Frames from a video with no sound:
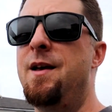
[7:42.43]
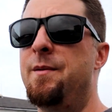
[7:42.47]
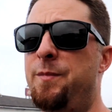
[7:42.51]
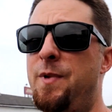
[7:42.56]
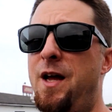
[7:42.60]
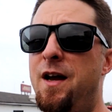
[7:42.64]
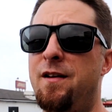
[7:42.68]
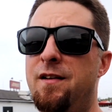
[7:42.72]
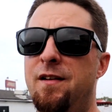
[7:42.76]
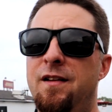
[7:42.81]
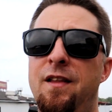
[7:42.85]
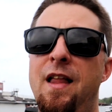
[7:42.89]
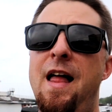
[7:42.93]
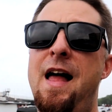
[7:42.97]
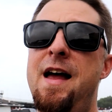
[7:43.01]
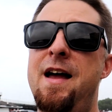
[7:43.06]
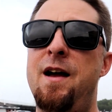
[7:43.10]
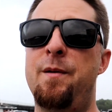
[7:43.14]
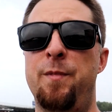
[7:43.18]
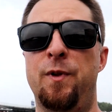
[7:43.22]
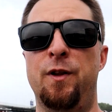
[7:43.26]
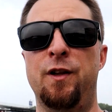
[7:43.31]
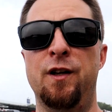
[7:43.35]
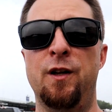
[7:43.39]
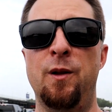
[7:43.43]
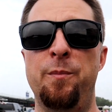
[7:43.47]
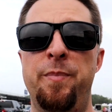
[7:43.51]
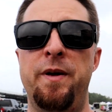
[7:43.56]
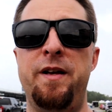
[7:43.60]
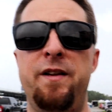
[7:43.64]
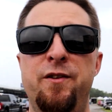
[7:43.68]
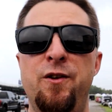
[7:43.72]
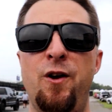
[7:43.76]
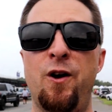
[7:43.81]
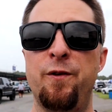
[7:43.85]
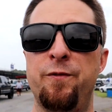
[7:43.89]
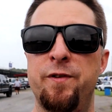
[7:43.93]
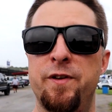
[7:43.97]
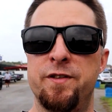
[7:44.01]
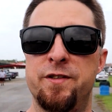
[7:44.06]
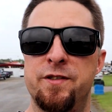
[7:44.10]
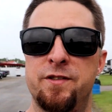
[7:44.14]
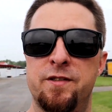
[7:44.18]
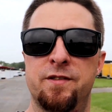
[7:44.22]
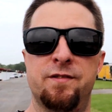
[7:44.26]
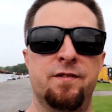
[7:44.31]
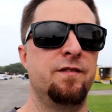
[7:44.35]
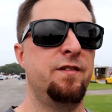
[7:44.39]
Not going to lie, I'm a little bit
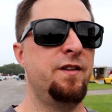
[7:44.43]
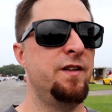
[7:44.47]
nervous.